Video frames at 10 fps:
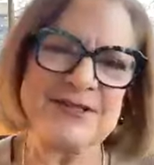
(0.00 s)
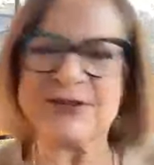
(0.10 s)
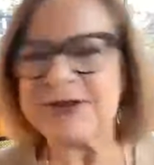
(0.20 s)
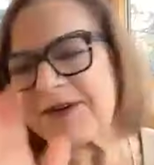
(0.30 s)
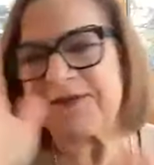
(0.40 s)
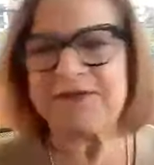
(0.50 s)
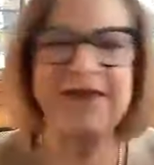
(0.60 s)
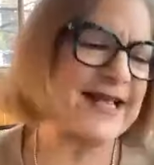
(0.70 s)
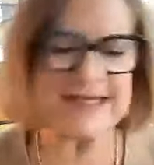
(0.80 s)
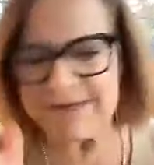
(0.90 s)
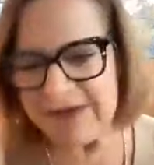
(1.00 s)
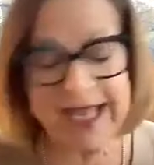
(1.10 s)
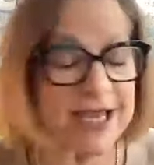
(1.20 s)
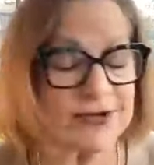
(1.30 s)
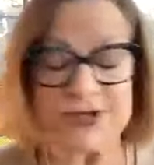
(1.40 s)
took fancy
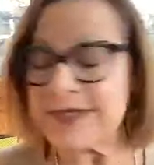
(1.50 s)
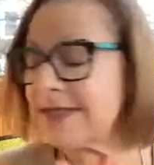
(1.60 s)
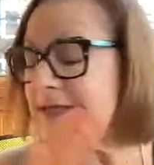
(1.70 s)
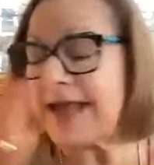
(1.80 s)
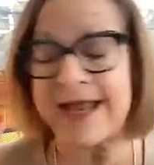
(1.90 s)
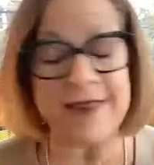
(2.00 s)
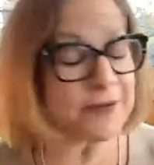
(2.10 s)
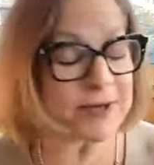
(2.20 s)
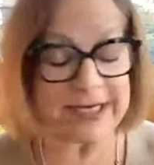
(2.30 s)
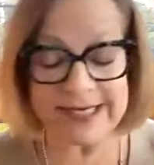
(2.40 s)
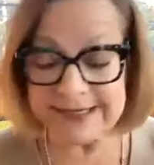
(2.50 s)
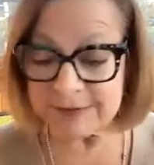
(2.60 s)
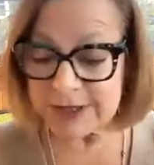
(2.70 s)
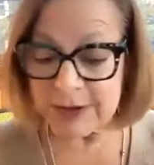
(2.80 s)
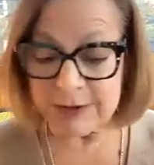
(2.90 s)
vacations and three kids
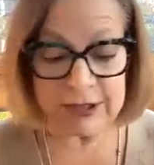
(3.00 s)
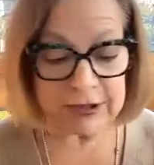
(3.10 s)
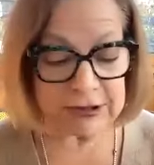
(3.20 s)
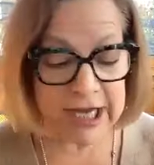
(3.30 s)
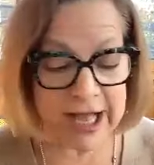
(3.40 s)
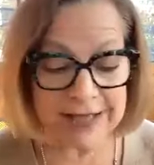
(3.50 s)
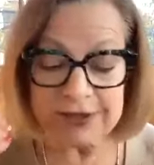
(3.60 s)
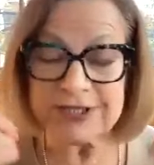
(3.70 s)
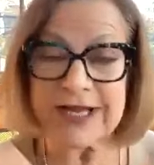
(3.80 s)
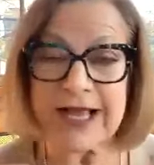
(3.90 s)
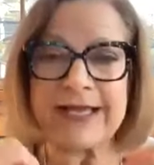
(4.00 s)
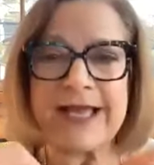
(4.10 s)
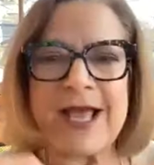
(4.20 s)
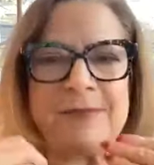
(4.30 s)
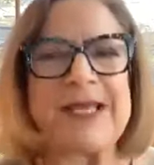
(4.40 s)
that were going to go to college. And
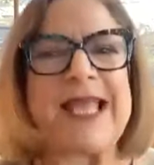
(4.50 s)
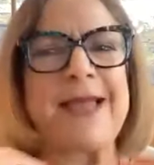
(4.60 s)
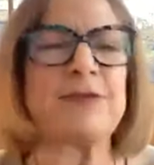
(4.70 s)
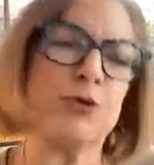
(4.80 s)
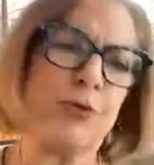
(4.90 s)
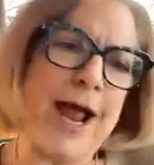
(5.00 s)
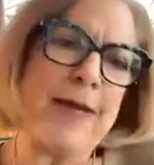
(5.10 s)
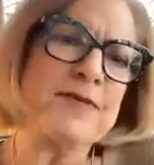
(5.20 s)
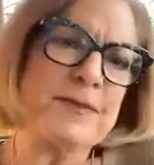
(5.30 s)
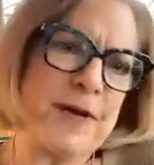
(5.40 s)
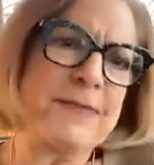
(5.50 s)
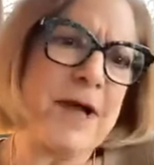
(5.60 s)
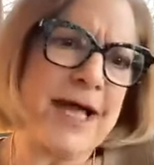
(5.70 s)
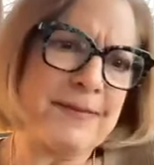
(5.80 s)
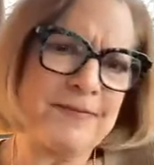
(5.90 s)
I became trapped by
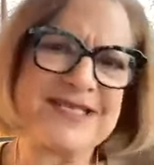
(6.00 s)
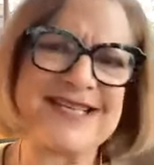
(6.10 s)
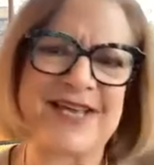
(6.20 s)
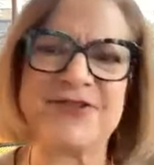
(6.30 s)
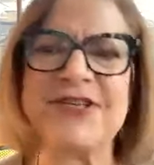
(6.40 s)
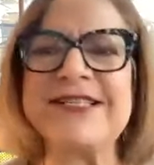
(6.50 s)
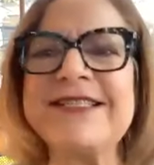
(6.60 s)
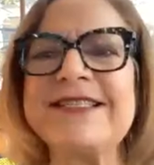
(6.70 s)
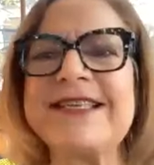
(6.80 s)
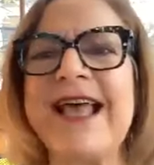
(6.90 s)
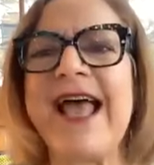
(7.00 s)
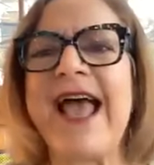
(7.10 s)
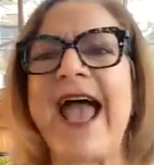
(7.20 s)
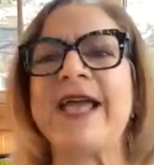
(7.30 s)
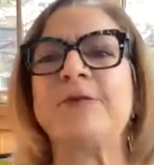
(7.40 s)
my possessions
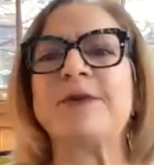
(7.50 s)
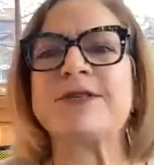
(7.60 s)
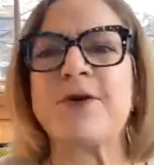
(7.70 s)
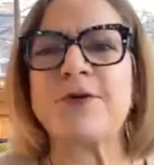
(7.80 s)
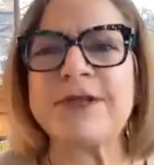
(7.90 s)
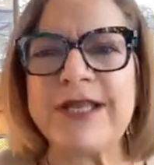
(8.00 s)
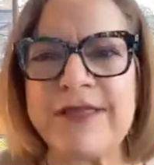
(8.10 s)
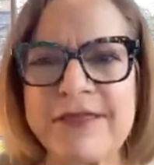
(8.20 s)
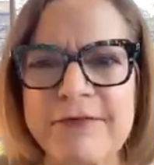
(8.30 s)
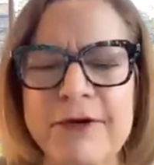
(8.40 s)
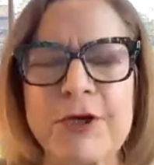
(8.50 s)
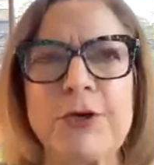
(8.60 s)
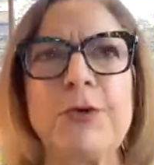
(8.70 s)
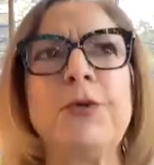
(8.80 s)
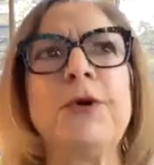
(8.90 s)
and it was only
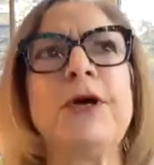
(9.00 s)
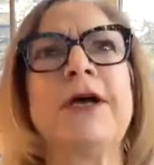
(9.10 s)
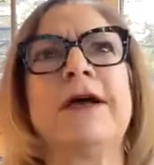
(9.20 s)
through,